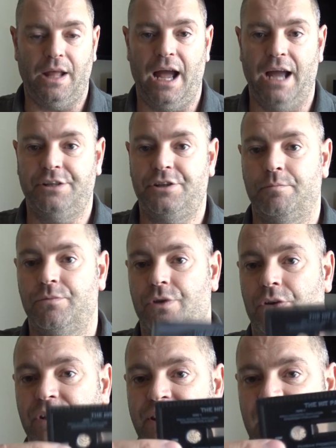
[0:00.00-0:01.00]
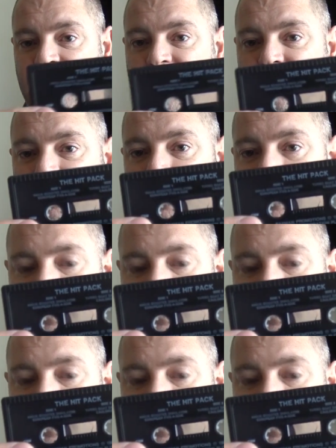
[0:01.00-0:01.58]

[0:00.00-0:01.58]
items on disc.